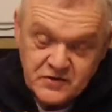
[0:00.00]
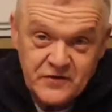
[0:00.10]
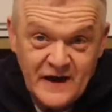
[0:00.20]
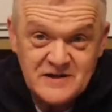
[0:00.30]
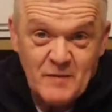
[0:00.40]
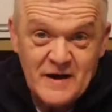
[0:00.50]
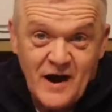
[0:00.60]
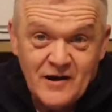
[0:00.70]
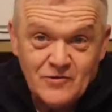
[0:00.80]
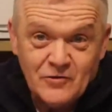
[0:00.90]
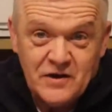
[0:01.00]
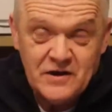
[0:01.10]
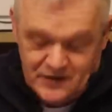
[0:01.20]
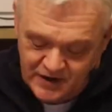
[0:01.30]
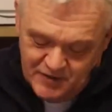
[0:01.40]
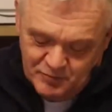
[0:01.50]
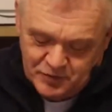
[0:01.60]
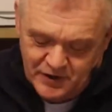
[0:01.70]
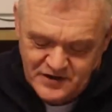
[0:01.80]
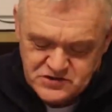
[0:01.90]
So there's my idle gear in
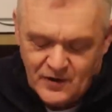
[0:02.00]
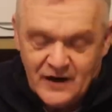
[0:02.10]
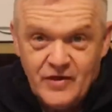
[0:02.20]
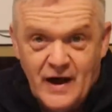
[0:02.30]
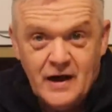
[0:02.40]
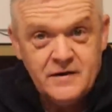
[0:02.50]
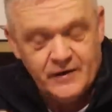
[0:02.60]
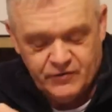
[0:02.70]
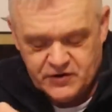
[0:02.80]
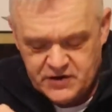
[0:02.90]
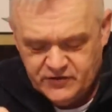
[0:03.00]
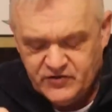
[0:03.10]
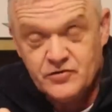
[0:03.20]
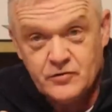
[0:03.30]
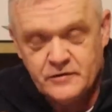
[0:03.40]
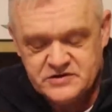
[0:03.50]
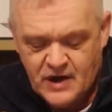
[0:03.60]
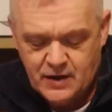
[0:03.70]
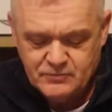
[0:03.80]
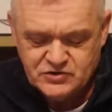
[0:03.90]
place right there. Now the gear teeth are all the
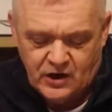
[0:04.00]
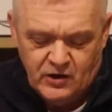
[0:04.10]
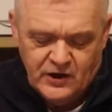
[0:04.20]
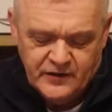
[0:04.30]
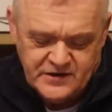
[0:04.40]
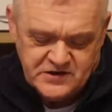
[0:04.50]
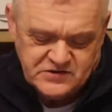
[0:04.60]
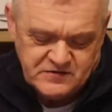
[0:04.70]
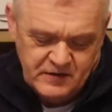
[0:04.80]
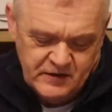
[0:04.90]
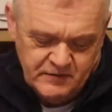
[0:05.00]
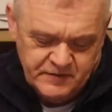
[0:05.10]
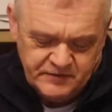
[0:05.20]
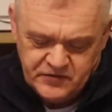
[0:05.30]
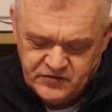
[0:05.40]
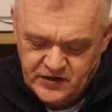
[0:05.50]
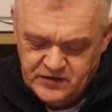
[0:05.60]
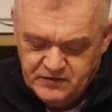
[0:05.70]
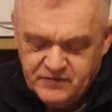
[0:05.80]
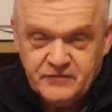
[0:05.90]
same, so this is 50
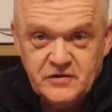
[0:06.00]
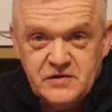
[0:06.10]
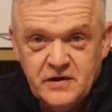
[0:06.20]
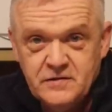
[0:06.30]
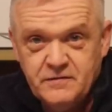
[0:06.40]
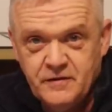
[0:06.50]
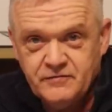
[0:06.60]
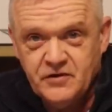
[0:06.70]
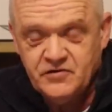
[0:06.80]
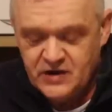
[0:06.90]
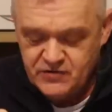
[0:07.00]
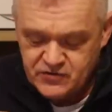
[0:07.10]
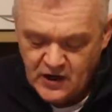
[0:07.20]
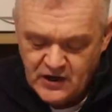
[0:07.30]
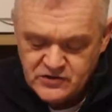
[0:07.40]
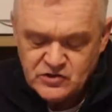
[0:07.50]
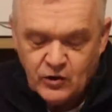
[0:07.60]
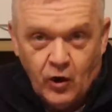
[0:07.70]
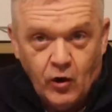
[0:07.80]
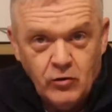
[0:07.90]
teeth, 50 teeth, 50 teeth.
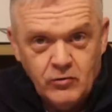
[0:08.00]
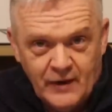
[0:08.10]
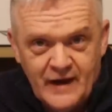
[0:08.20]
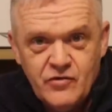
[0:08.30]
So all